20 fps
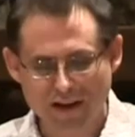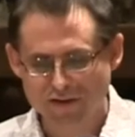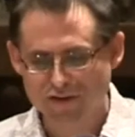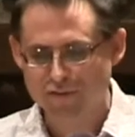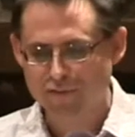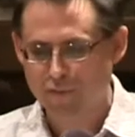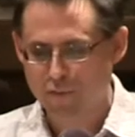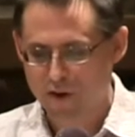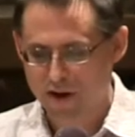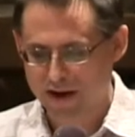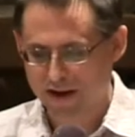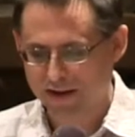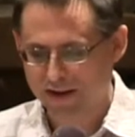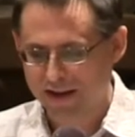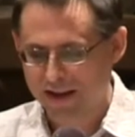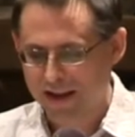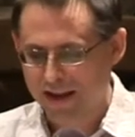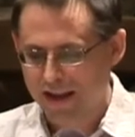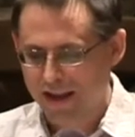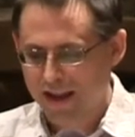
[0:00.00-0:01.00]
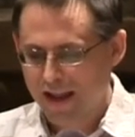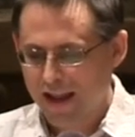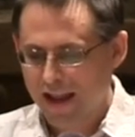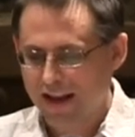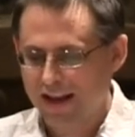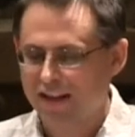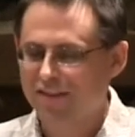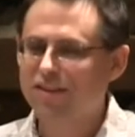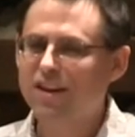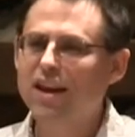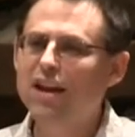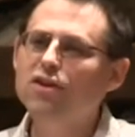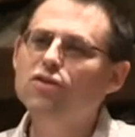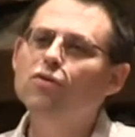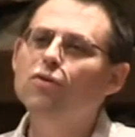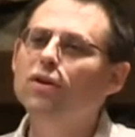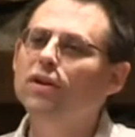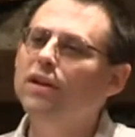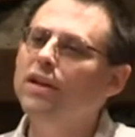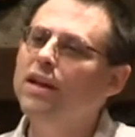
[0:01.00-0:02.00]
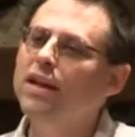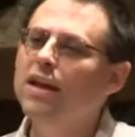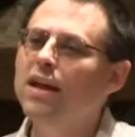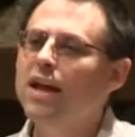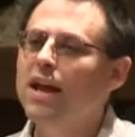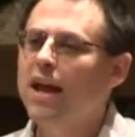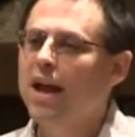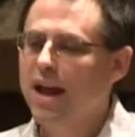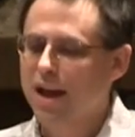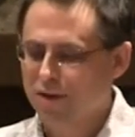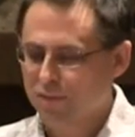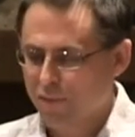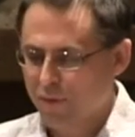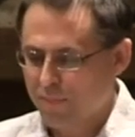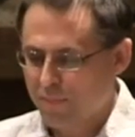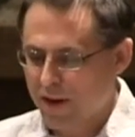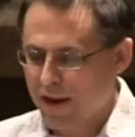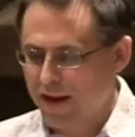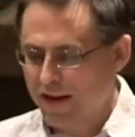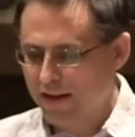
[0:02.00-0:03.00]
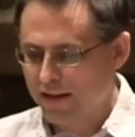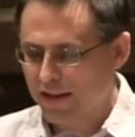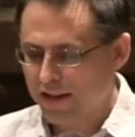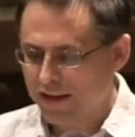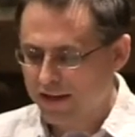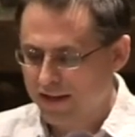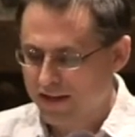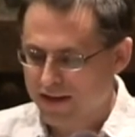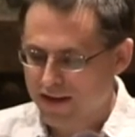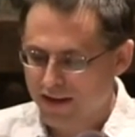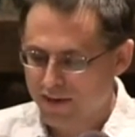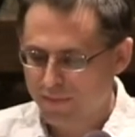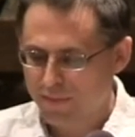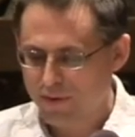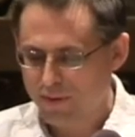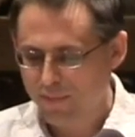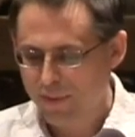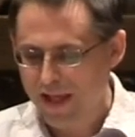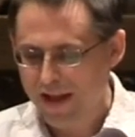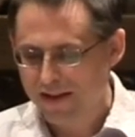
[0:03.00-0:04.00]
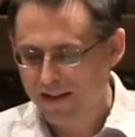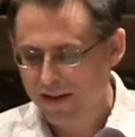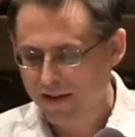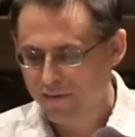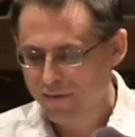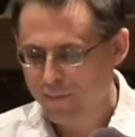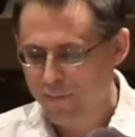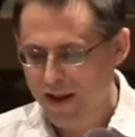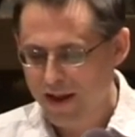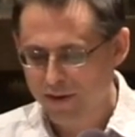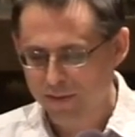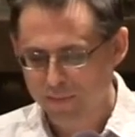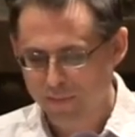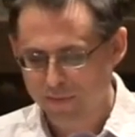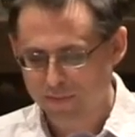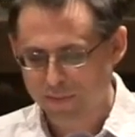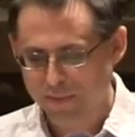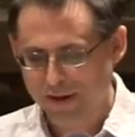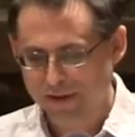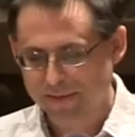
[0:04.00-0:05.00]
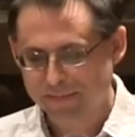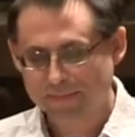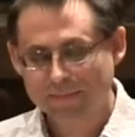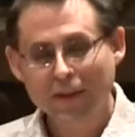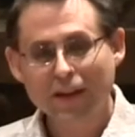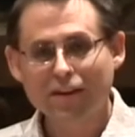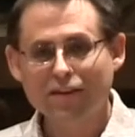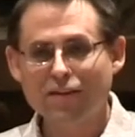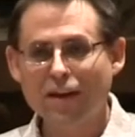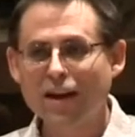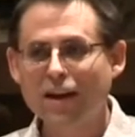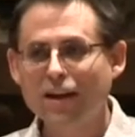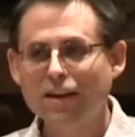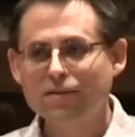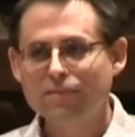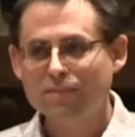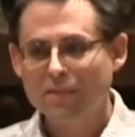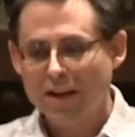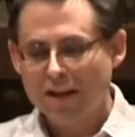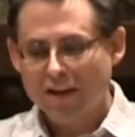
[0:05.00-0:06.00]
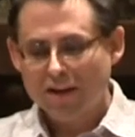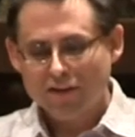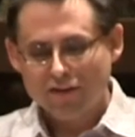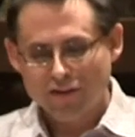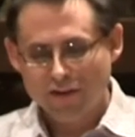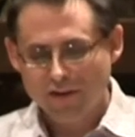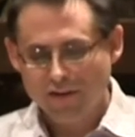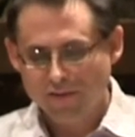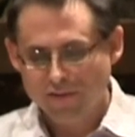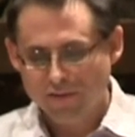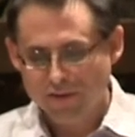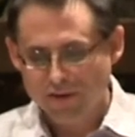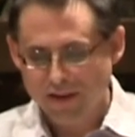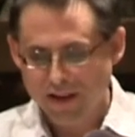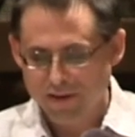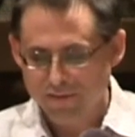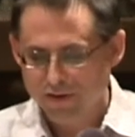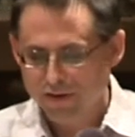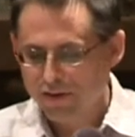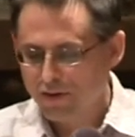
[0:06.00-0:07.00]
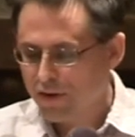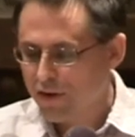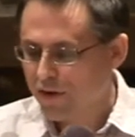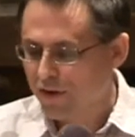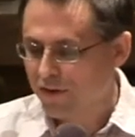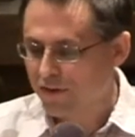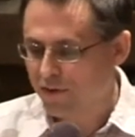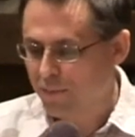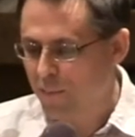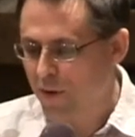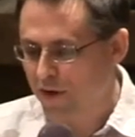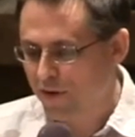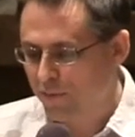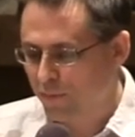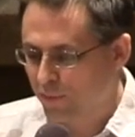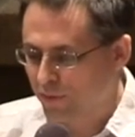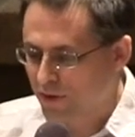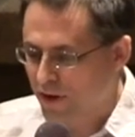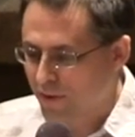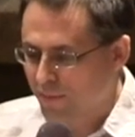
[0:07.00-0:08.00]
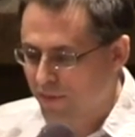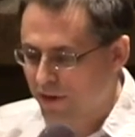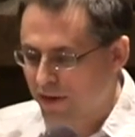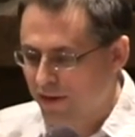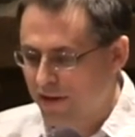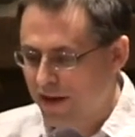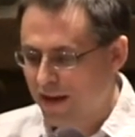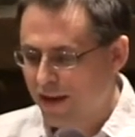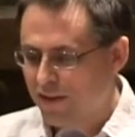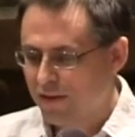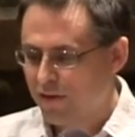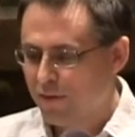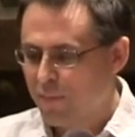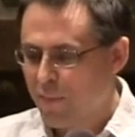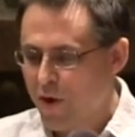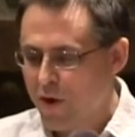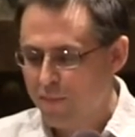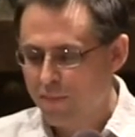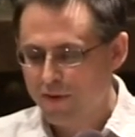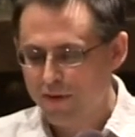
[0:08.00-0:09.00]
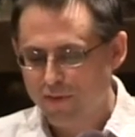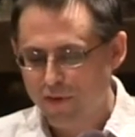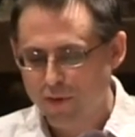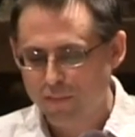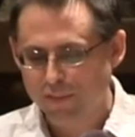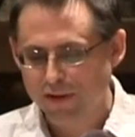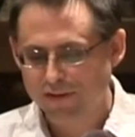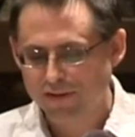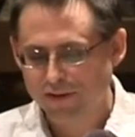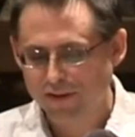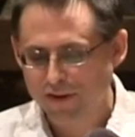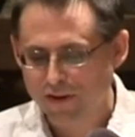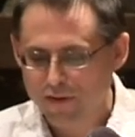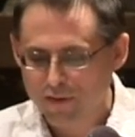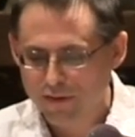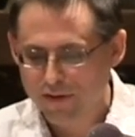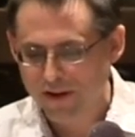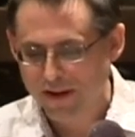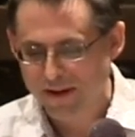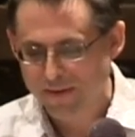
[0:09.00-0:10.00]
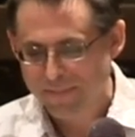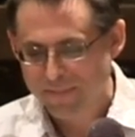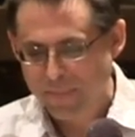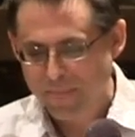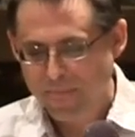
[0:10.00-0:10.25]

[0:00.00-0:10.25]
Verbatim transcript: nationwide, and has ignorantly and repeatedly condemned the Black Lives Matter movement. Second, Sheriff David Clarke is a possible nominee to head the Department of Homeland Security.